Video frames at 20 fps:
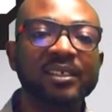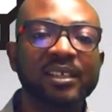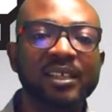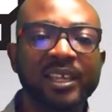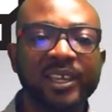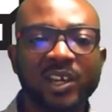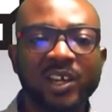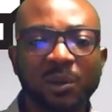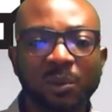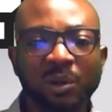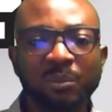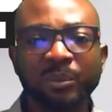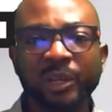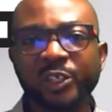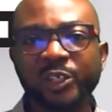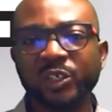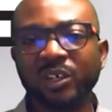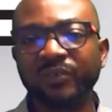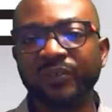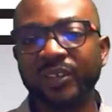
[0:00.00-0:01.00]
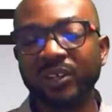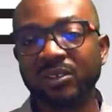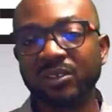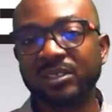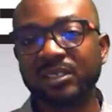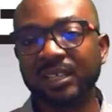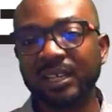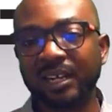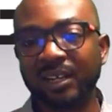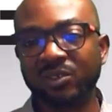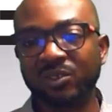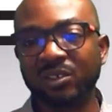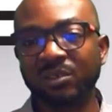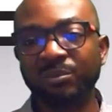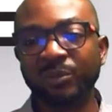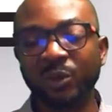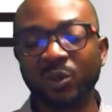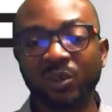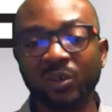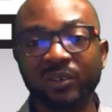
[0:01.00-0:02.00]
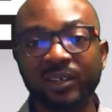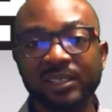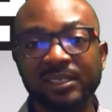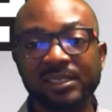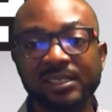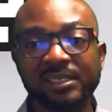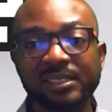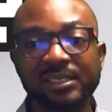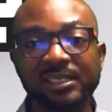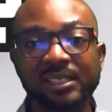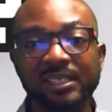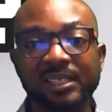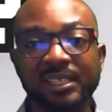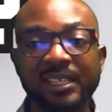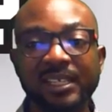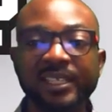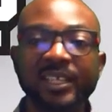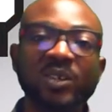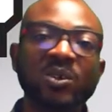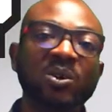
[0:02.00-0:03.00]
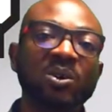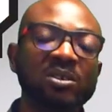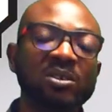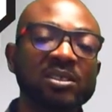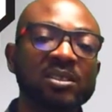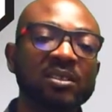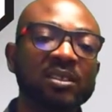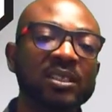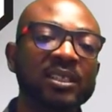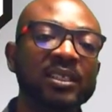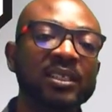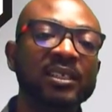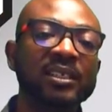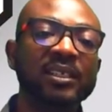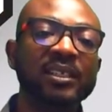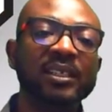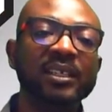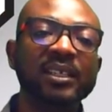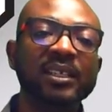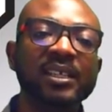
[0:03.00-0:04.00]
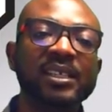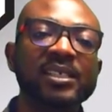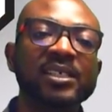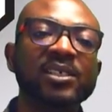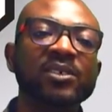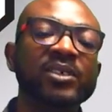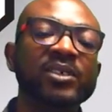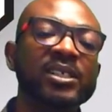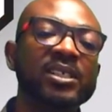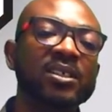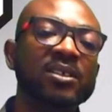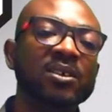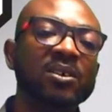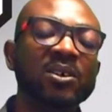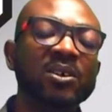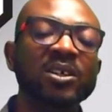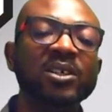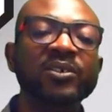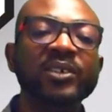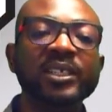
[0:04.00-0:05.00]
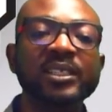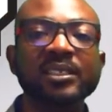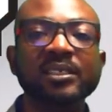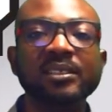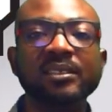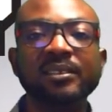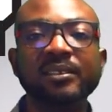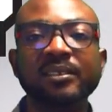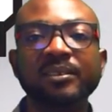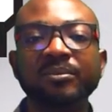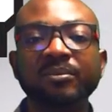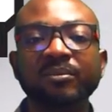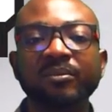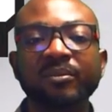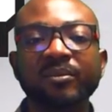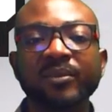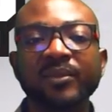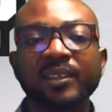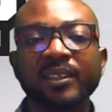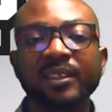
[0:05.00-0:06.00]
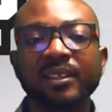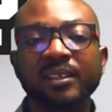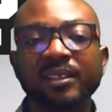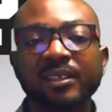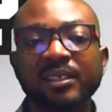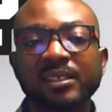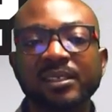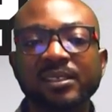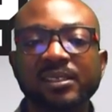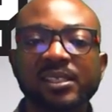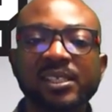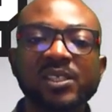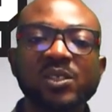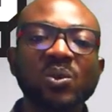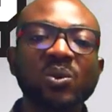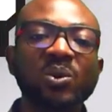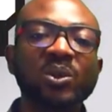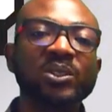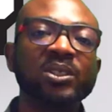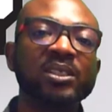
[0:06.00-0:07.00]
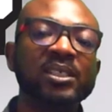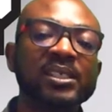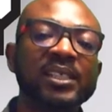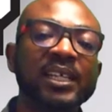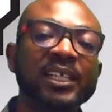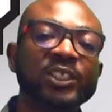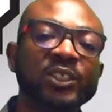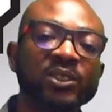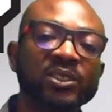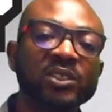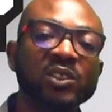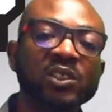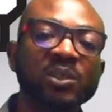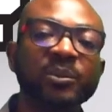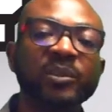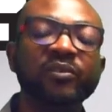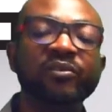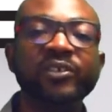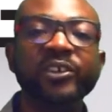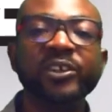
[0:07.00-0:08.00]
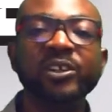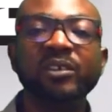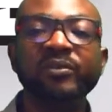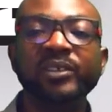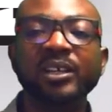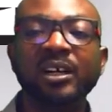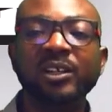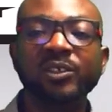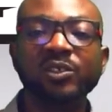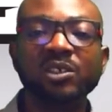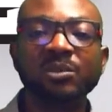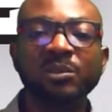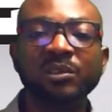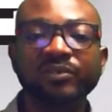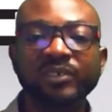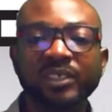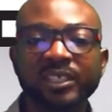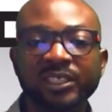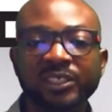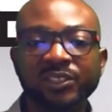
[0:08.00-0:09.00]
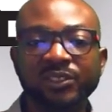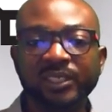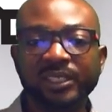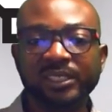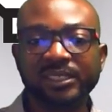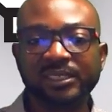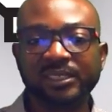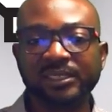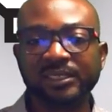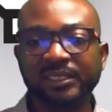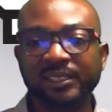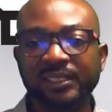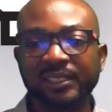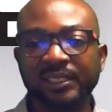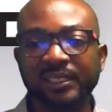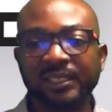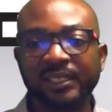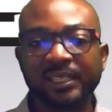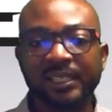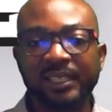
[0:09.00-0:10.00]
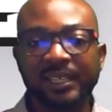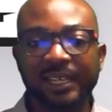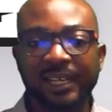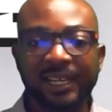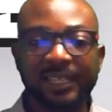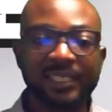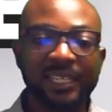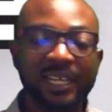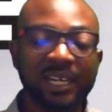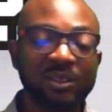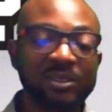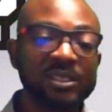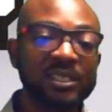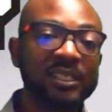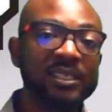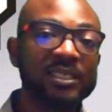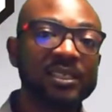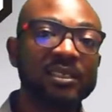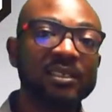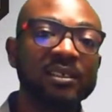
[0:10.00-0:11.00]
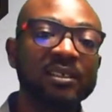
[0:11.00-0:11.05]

A common measure of health outcome occurrence in a cohort study is a risk or a rate. Since cohort studies are chosen to be free of the outcome of interest at the outset,